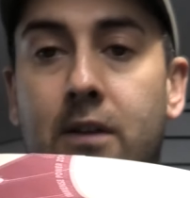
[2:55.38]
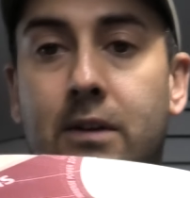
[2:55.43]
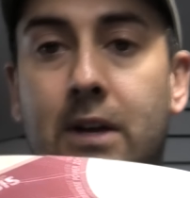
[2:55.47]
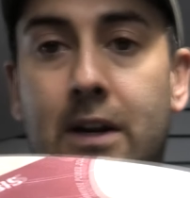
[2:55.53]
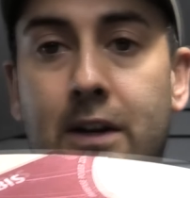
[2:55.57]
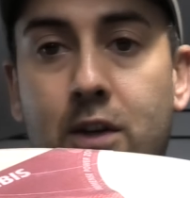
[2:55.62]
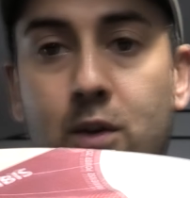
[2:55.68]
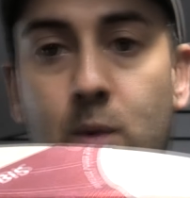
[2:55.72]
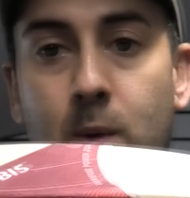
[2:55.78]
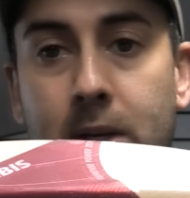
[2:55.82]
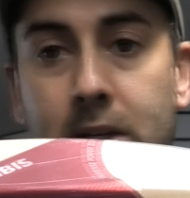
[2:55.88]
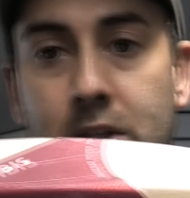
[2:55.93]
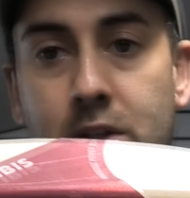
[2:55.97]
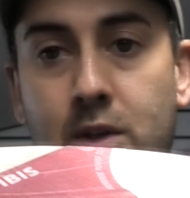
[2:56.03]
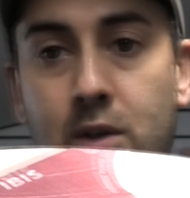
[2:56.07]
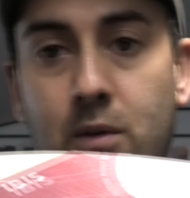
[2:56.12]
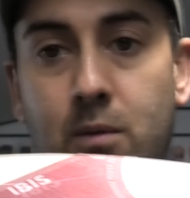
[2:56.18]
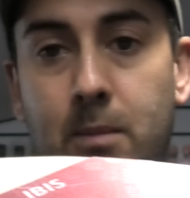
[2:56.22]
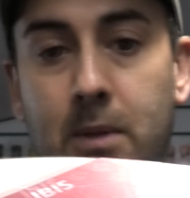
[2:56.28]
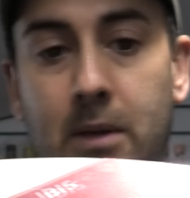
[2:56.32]
at around a
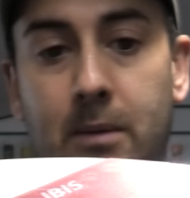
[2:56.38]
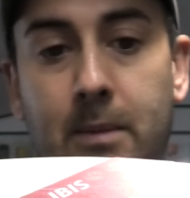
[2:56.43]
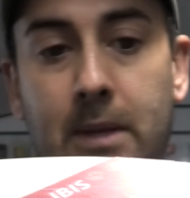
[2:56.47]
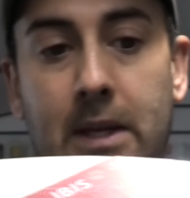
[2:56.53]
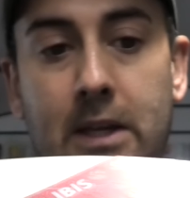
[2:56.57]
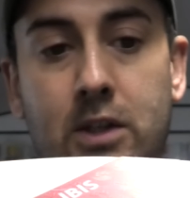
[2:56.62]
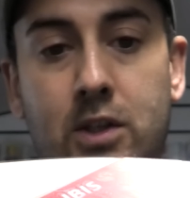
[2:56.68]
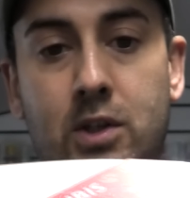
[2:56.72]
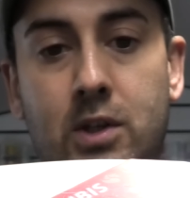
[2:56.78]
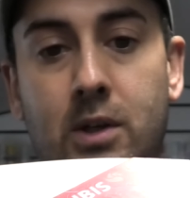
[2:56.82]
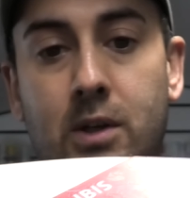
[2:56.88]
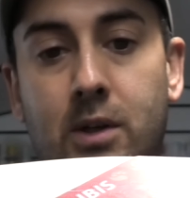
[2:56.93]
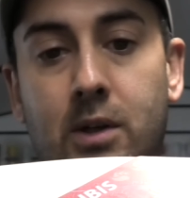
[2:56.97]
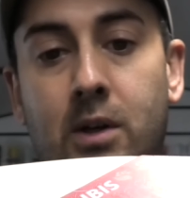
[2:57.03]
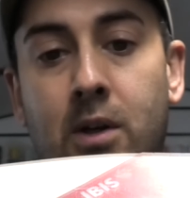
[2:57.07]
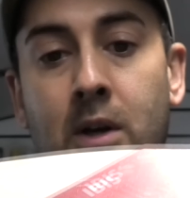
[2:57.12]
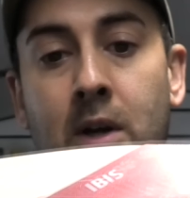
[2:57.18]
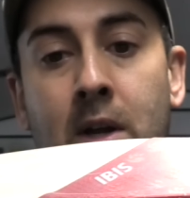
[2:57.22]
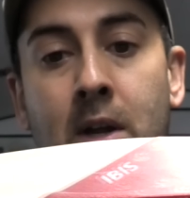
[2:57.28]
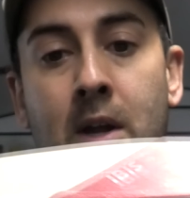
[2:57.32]
22 millimeter
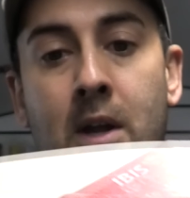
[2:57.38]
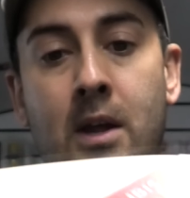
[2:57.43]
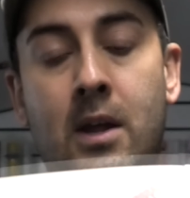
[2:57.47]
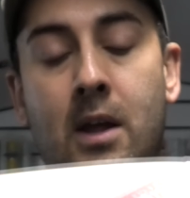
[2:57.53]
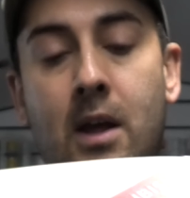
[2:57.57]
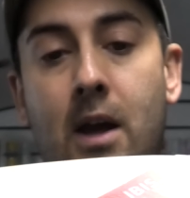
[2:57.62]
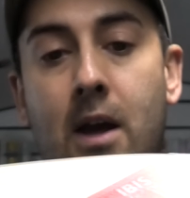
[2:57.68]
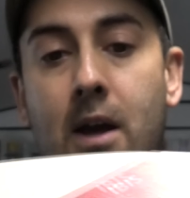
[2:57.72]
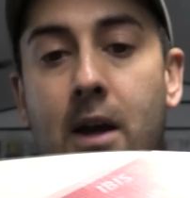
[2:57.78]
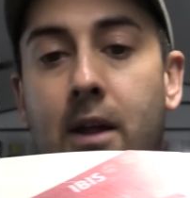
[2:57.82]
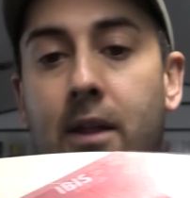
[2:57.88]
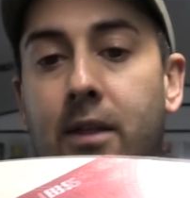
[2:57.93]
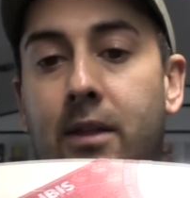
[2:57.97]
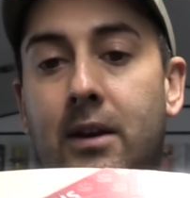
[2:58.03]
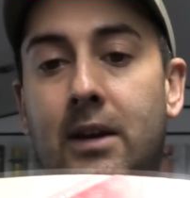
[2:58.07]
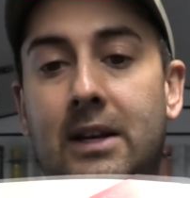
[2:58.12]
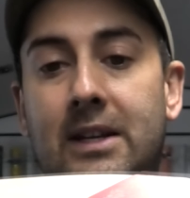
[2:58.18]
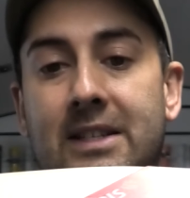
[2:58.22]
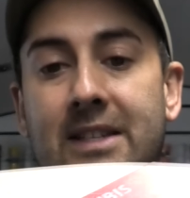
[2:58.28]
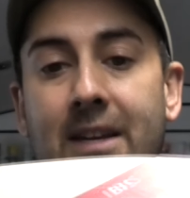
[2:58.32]
toe uh,
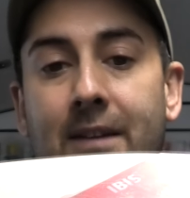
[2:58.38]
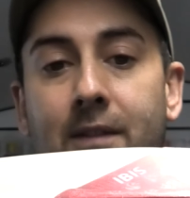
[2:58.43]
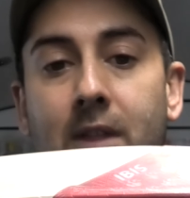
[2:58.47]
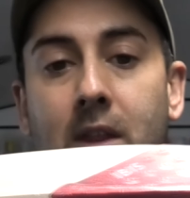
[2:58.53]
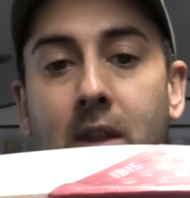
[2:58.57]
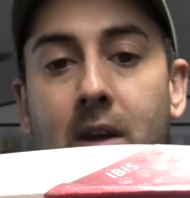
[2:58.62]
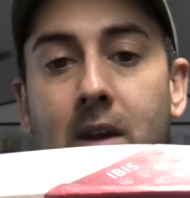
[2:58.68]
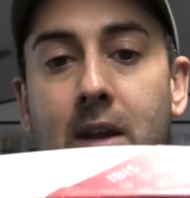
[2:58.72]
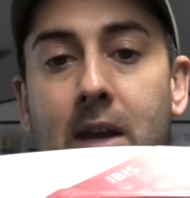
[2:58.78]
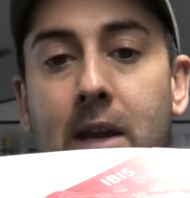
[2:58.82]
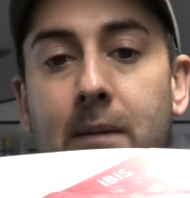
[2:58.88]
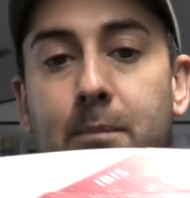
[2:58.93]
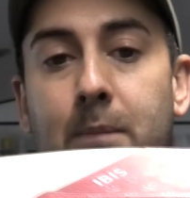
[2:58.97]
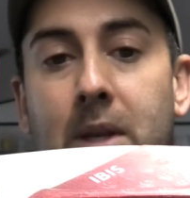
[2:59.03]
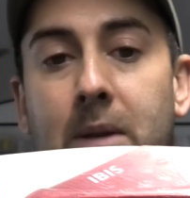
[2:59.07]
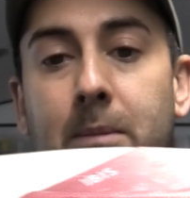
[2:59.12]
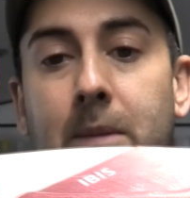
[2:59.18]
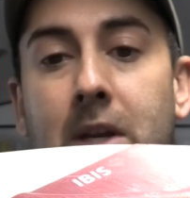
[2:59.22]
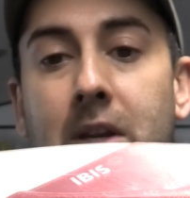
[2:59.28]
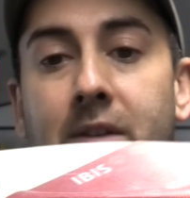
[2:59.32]
37 38
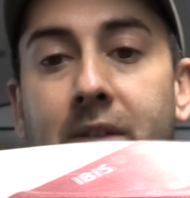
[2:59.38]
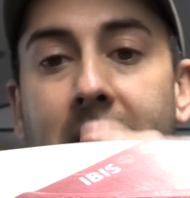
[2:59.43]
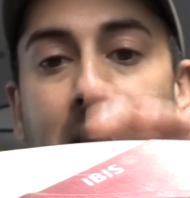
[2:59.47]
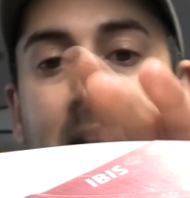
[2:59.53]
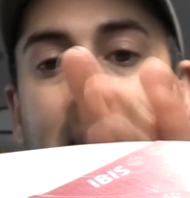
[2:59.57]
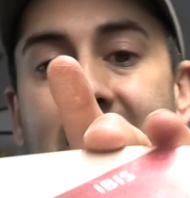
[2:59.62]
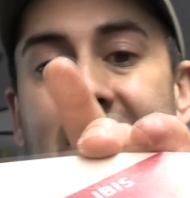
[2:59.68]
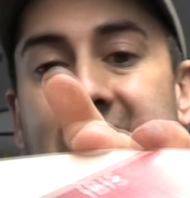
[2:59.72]
millimeter edge